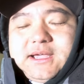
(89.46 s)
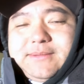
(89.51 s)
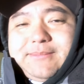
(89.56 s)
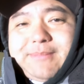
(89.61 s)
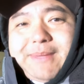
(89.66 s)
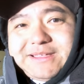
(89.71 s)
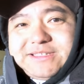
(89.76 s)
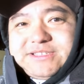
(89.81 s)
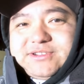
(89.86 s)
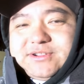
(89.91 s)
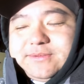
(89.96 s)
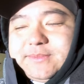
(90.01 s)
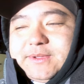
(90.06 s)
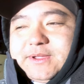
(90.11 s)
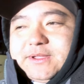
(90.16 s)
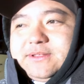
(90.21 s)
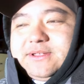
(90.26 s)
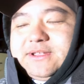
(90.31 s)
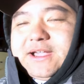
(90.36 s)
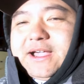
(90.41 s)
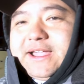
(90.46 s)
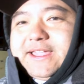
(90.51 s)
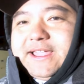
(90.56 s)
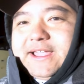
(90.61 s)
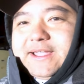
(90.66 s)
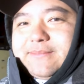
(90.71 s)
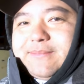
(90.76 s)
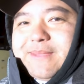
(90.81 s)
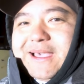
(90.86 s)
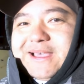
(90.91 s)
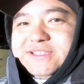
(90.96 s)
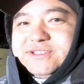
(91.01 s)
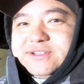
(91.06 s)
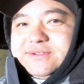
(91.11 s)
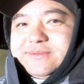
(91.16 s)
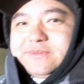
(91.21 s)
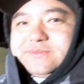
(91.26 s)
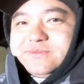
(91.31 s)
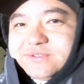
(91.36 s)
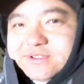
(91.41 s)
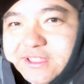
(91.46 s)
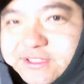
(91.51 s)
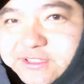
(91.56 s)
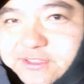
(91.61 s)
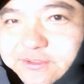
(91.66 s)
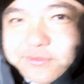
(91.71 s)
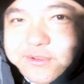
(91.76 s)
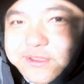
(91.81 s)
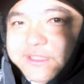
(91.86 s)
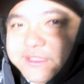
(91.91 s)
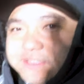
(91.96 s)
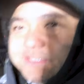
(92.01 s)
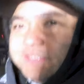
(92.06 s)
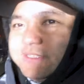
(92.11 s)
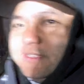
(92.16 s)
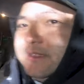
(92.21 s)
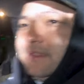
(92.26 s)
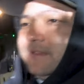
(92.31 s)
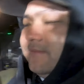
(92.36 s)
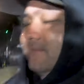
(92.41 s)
Bass tournament, kayak bass tournament. So we got the rigs